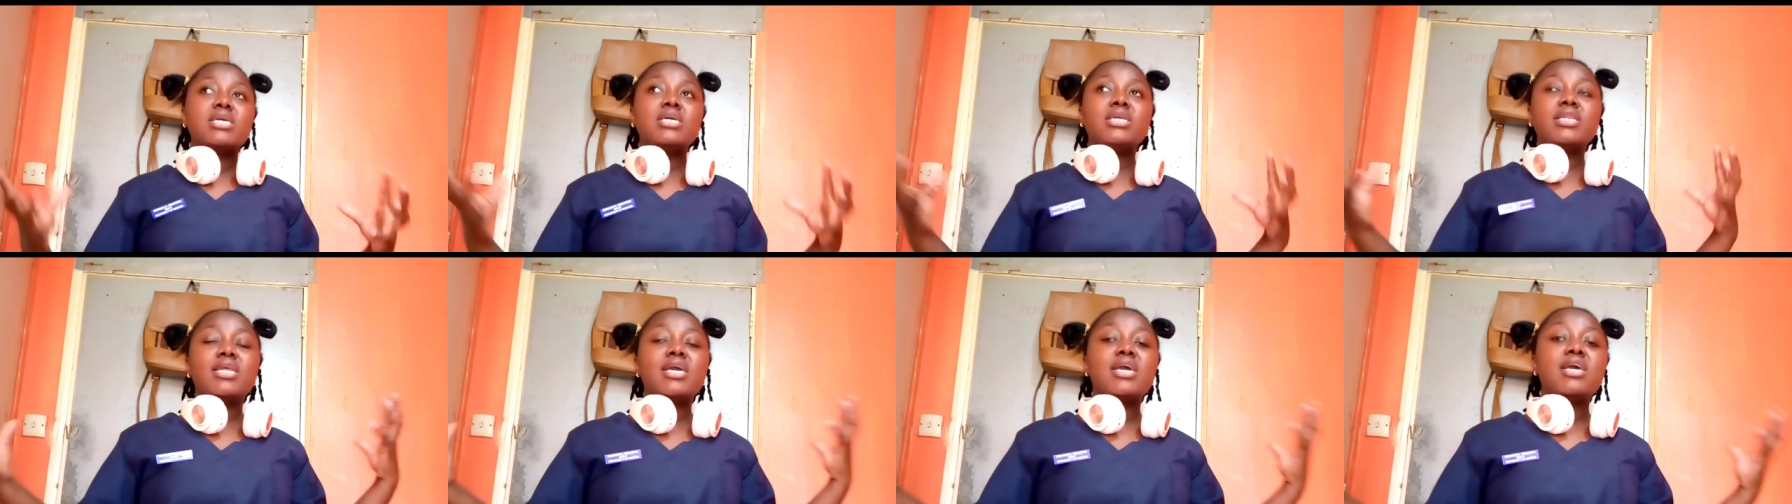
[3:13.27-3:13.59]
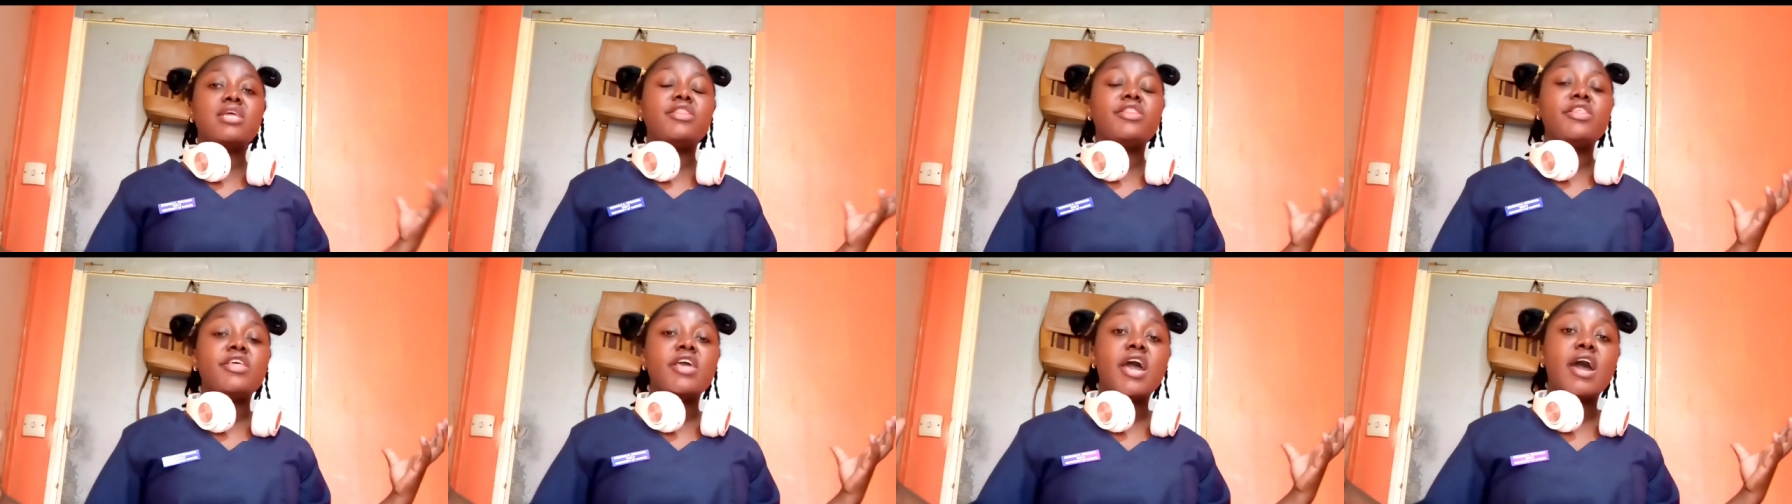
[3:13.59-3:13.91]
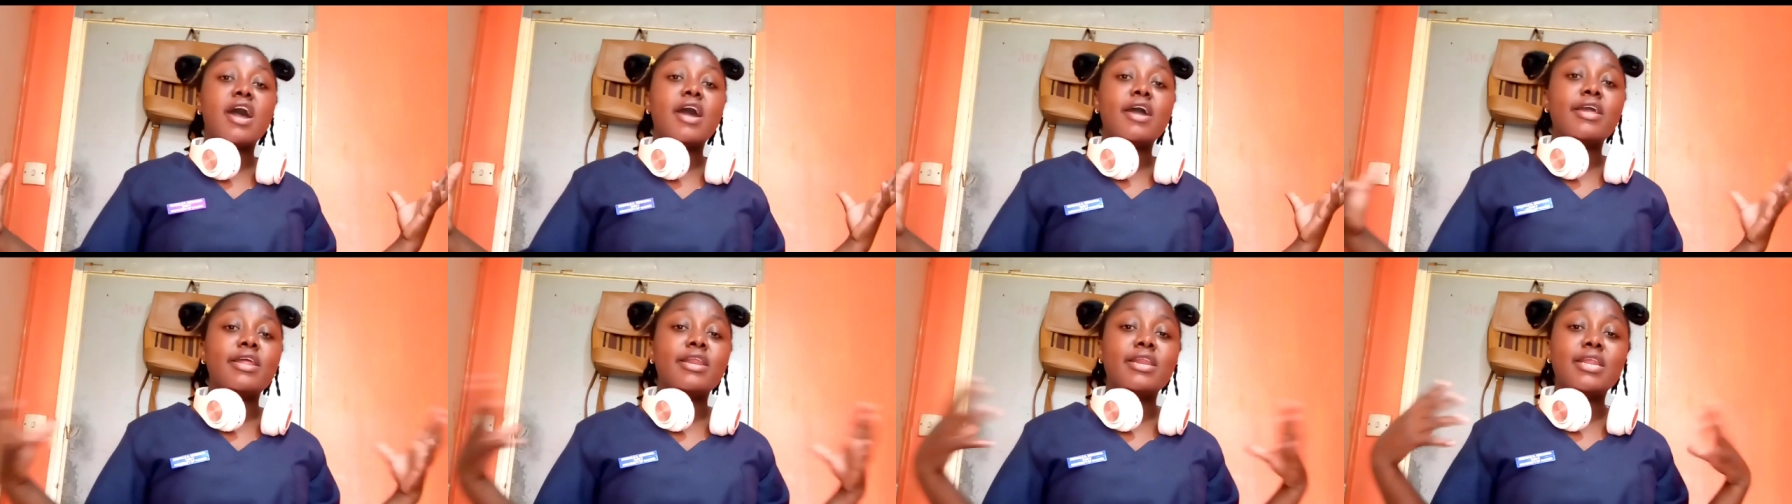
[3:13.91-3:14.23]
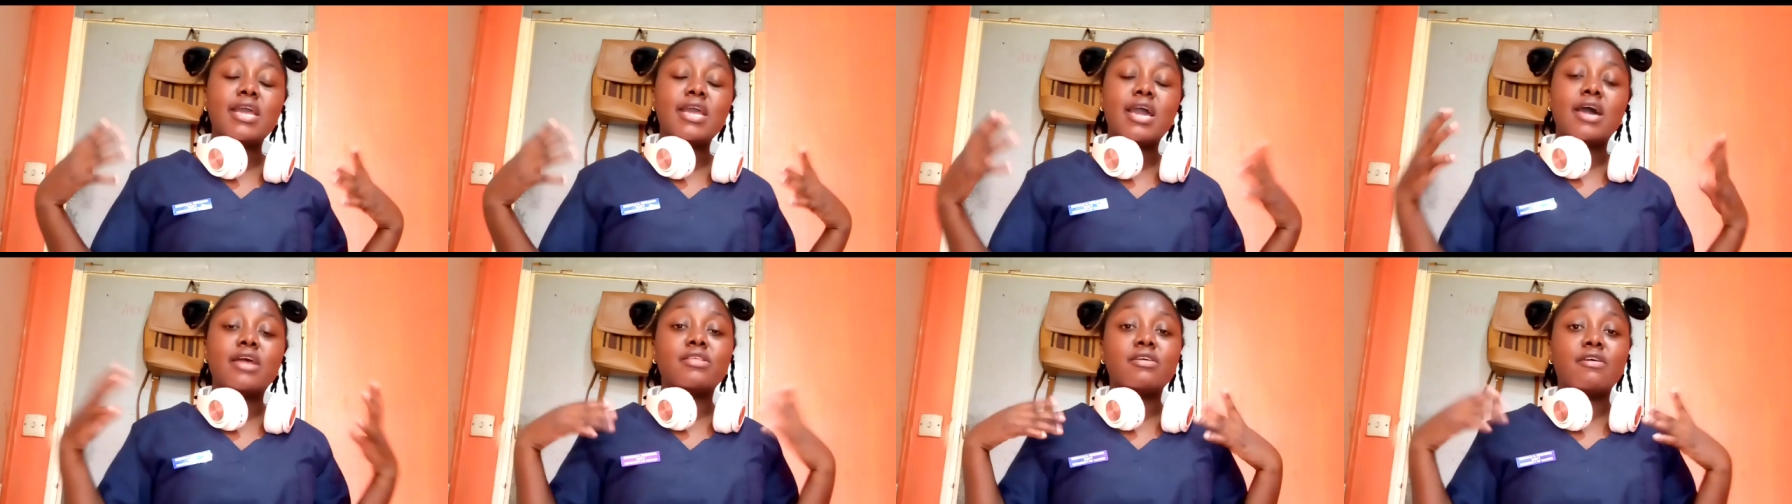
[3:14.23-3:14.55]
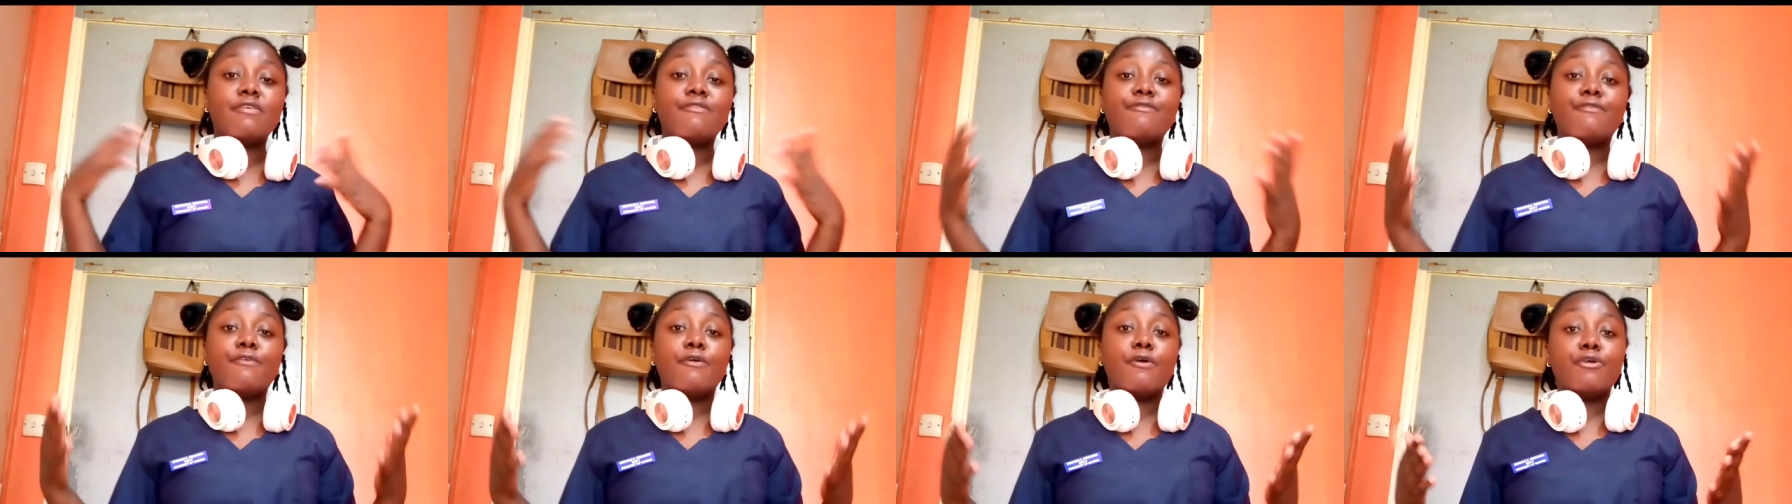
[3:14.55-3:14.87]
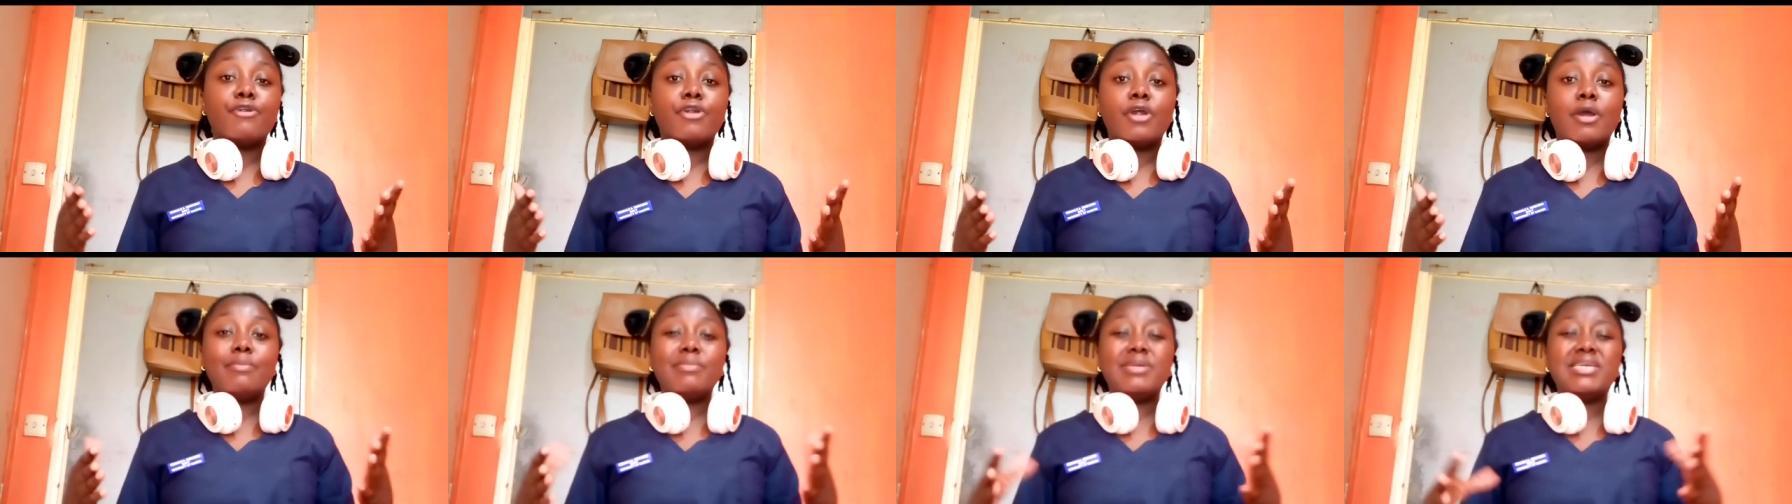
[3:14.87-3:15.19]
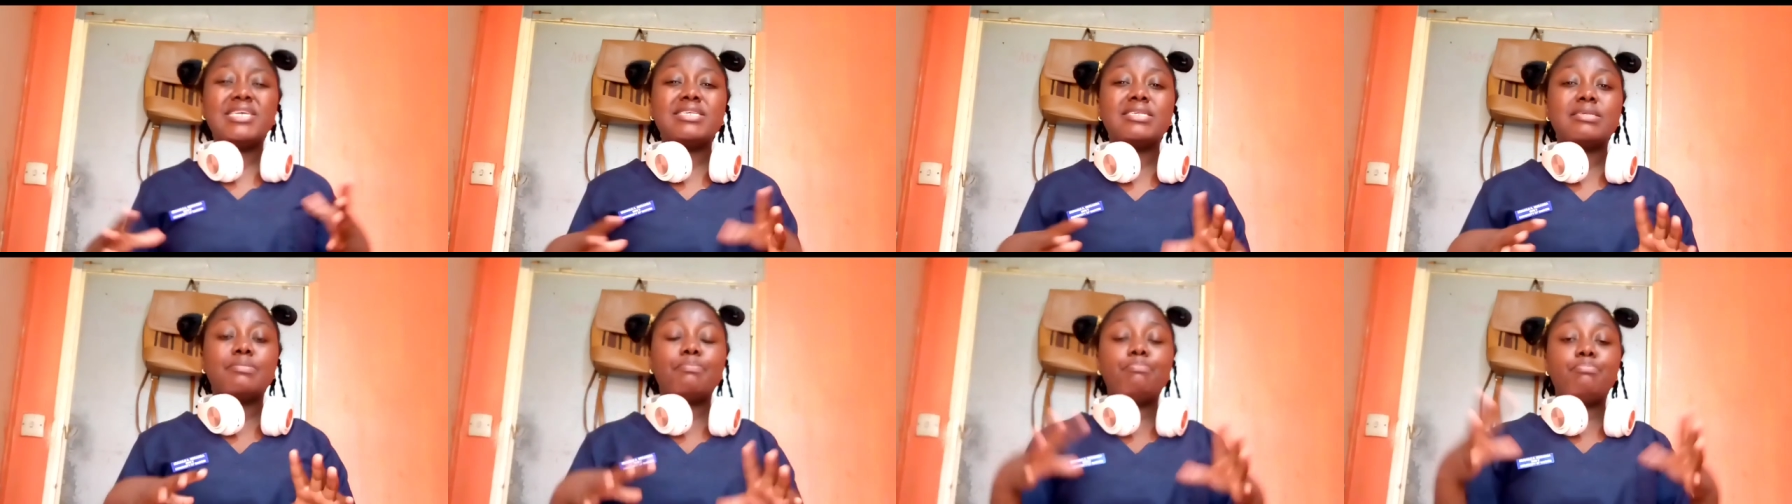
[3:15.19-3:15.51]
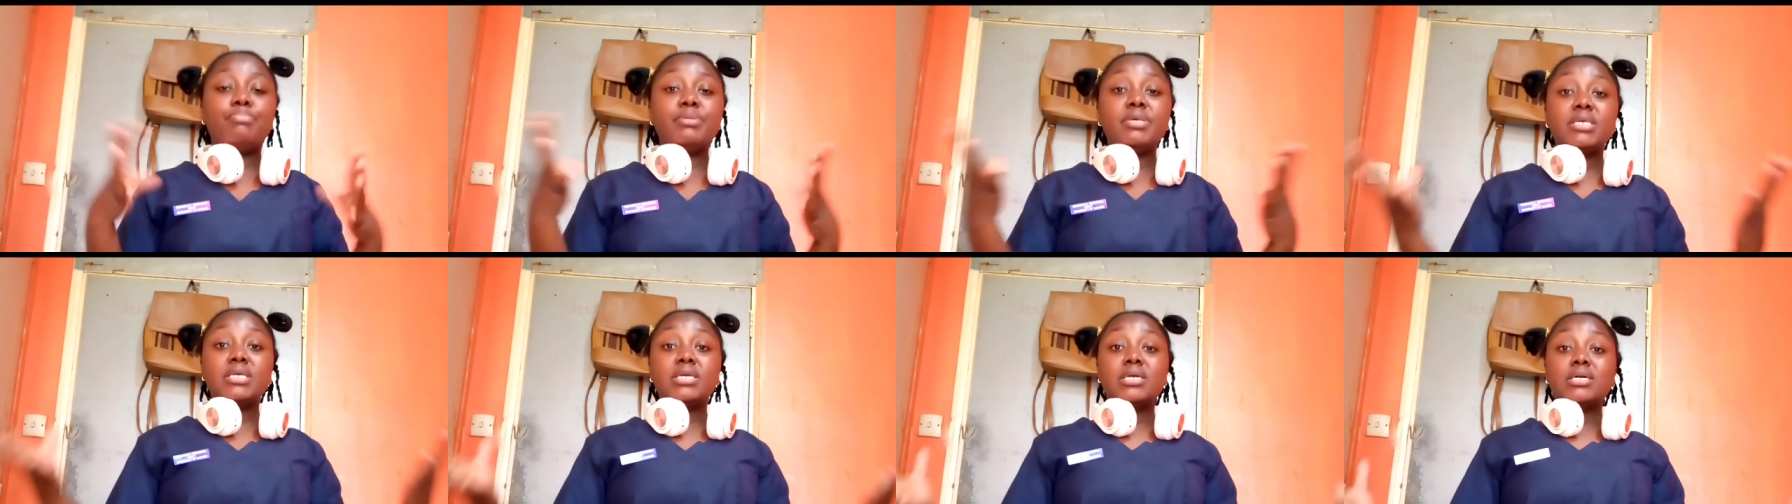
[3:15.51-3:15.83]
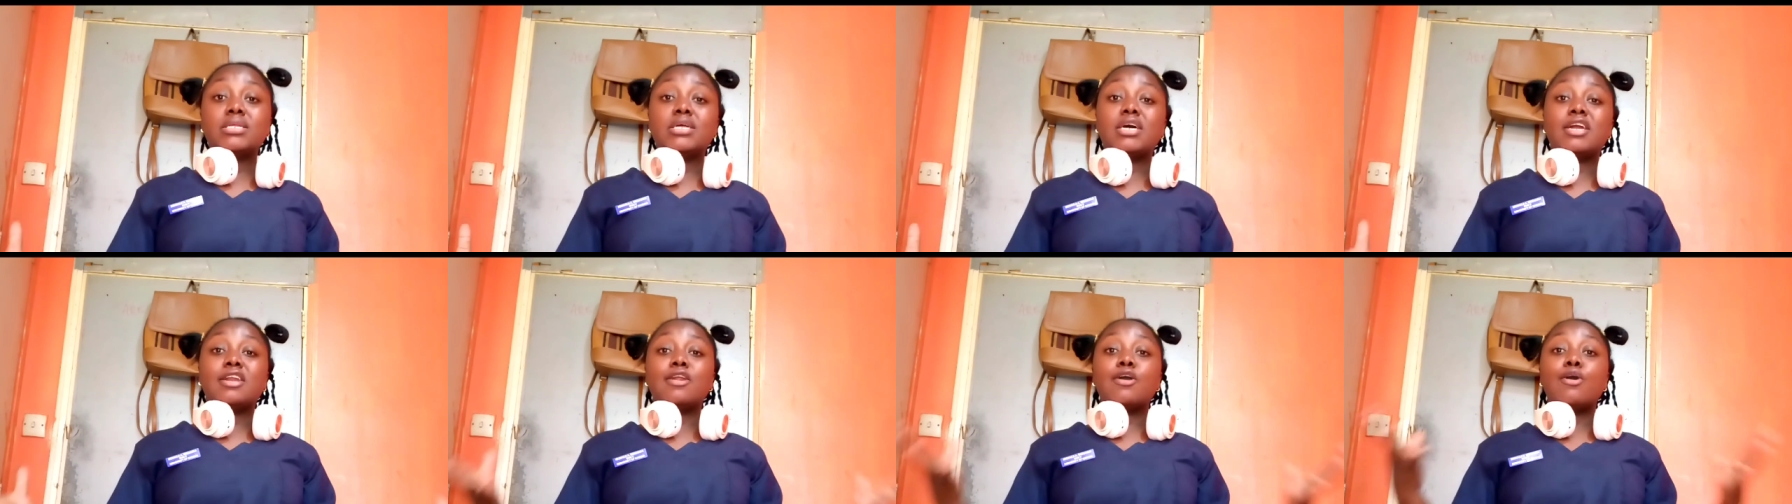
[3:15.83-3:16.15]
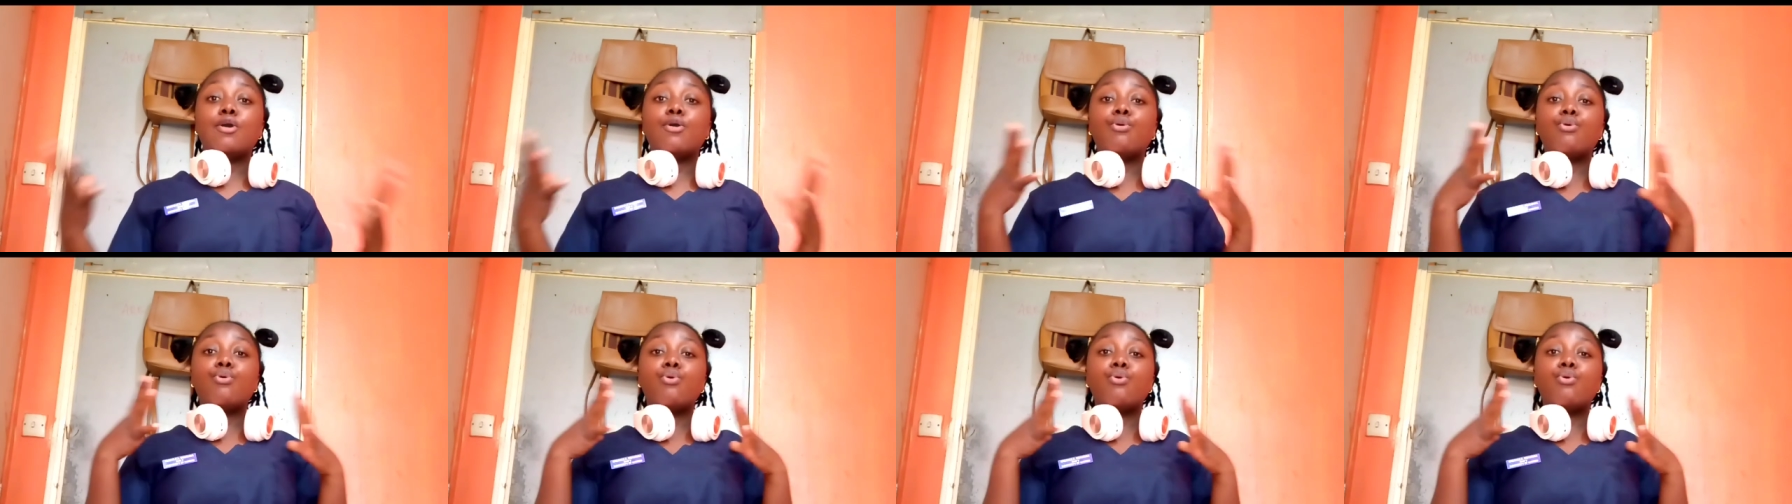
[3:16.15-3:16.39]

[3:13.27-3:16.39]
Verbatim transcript: in any other forum is bigger than